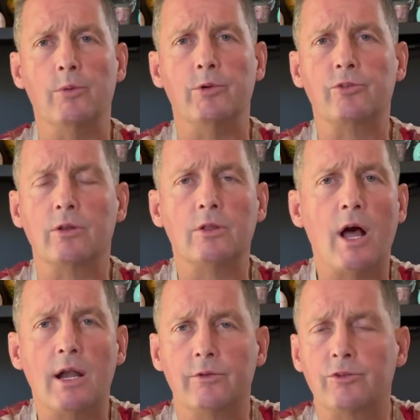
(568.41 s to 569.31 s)
There was a
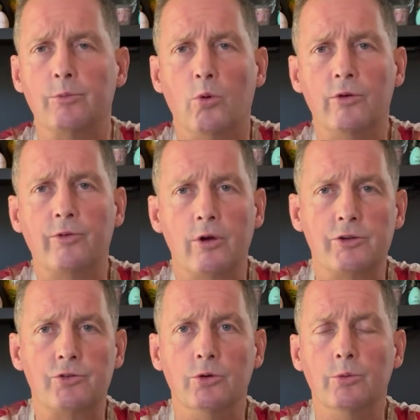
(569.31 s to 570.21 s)
lot of support for our
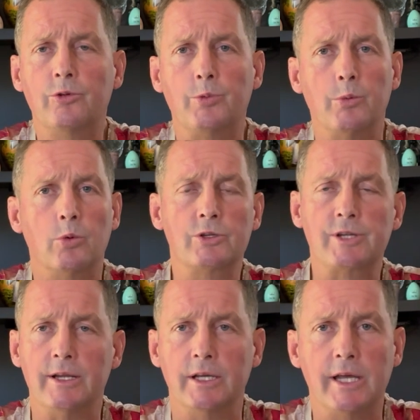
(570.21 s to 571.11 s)
troops. People were
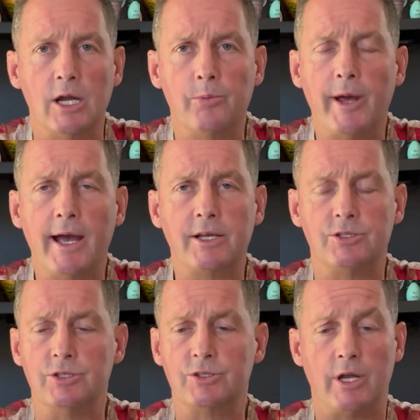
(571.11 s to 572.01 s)
sending care
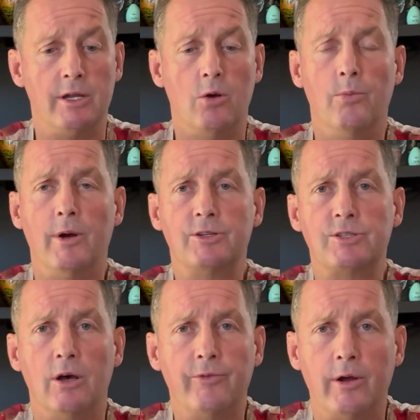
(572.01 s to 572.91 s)
packages. I know
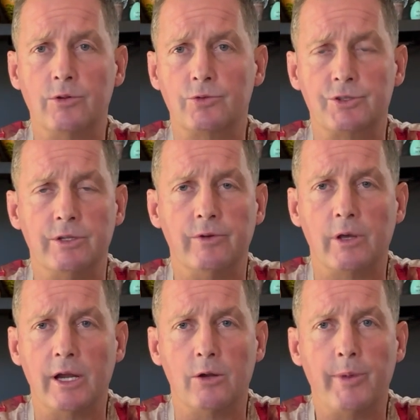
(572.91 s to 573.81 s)
myself, I was receiving
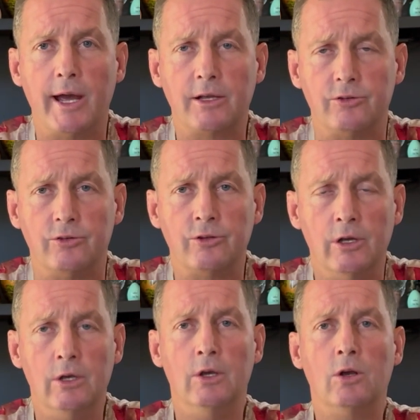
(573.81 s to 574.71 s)
care packages
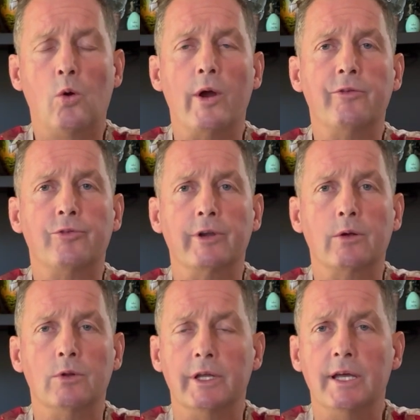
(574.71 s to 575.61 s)
quite
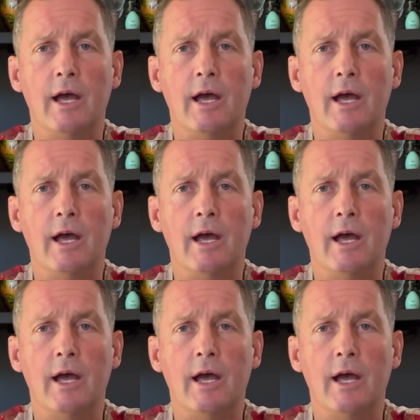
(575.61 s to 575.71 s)
frequently.